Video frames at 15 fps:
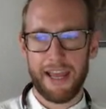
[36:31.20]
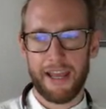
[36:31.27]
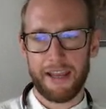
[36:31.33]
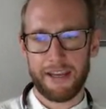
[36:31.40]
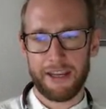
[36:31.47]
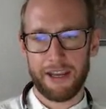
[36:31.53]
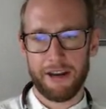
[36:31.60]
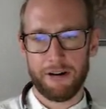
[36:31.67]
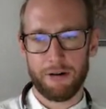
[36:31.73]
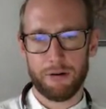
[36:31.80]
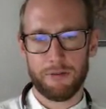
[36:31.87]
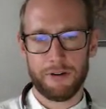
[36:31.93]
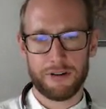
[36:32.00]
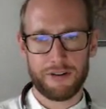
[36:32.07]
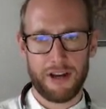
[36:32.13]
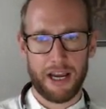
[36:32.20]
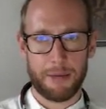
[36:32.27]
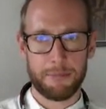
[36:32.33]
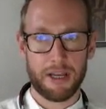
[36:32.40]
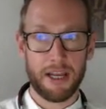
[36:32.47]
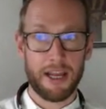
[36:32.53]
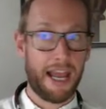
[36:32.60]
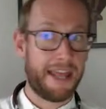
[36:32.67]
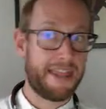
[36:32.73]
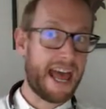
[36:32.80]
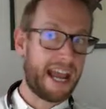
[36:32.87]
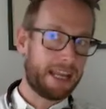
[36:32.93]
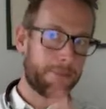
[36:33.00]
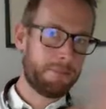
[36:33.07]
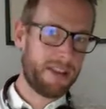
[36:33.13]
here over time. And
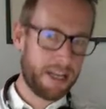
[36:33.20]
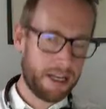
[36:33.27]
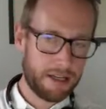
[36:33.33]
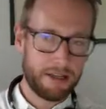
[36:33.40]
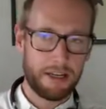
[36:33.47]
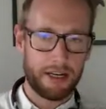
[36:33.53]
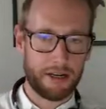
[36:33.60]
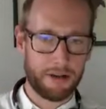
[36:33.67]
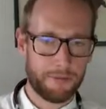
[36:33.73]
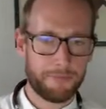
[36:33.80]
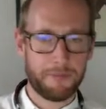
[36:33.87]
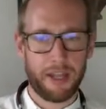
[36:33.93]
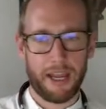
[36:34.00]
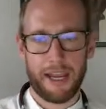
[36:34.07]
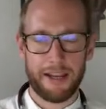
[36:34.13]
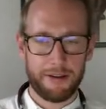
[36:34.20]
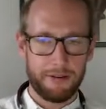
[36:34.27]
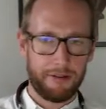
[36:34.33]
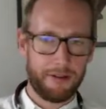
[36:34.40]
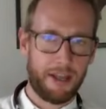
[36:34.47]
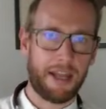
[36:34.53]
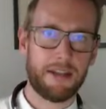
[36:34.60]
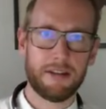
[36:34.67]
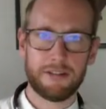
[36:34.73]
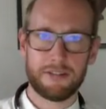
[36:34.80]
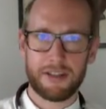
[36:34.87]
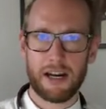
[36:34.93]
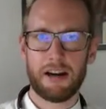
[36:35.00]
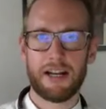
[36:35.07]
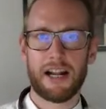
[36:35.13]
that can be, a
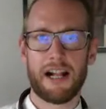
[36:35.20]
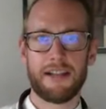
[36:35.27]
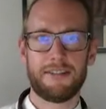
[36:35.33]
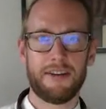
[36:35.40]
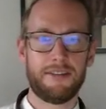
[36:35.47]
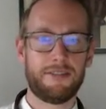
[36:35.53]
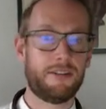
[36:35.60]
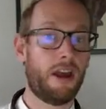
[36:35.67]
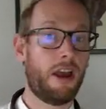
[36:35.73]
scenario analysis.